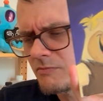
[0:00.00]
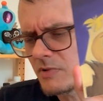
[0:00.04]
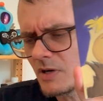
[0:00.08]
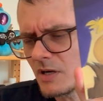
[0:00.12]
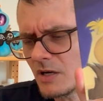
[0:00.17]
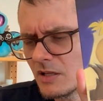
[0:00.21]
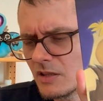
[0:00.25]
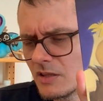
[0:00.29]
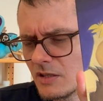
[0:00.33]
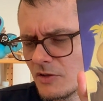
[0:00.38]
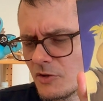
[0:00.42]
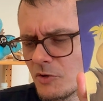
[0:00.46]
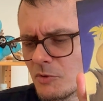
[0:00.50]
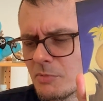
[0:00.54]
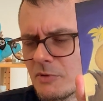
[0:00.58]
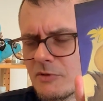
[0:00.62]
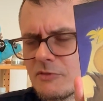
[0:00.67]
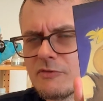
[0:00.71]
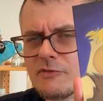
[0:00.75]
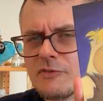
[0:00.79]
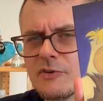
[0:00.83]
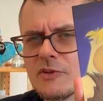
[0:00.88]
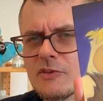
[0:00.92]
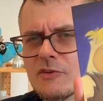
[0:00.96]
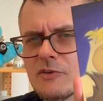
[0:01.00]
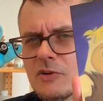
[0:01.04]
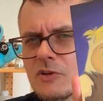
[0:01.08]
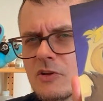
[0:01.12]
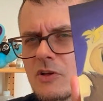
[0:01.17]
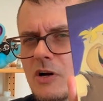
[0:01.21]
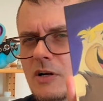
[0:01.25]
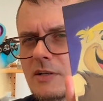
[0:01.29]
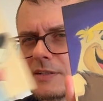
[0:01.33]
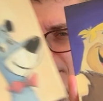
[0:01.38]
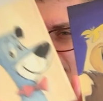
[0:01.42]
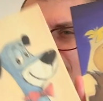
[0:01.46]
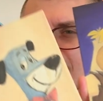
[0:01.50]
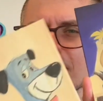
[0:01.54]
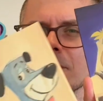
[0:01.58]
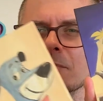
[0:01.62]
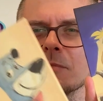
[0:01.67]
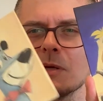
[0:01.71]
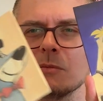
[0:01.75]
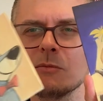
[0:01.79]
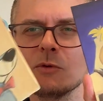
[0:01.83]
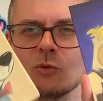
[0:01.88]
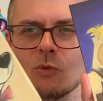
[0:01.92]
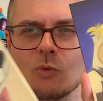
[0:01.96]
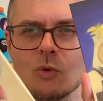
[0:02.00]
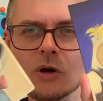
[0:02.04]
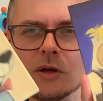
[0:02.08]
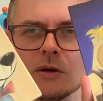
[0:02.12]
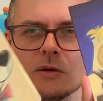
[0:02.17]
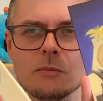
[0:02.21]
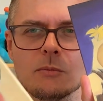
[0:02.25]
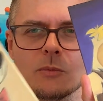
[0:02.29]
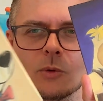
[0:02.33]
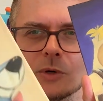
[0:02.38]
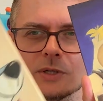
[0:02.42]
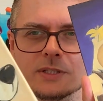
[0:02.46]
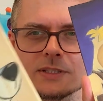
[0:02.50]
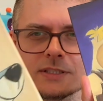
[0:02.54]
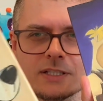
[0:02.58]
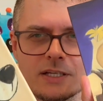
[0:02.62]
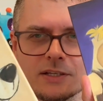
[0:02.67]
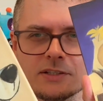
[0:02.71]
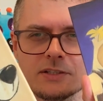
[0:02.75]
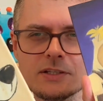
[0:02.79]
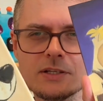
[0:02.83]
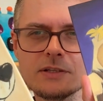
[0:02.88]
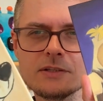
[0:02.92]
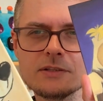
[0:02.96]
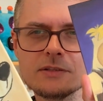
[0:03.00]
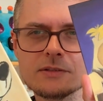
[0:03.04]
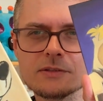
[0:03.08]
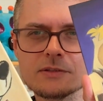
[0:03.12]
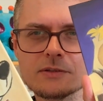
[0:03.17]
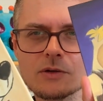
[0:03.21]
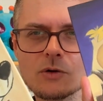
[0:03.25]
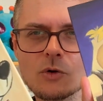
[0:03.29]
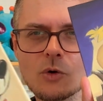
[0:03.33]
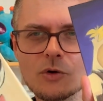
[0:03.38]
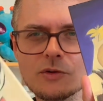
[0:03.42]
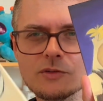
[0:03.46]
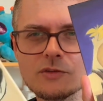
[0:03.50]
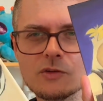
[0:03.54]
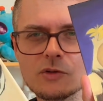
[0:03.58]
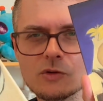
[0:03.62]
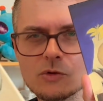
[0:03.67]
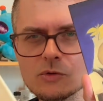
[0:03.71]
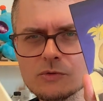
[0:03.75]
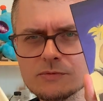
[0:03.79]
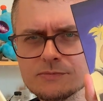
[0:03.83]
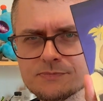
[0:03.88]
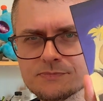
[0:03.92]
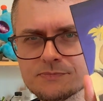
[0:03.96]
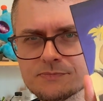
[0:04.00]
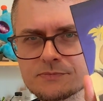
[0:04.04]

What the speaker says: a little bit further along than him, maybe one more session or two,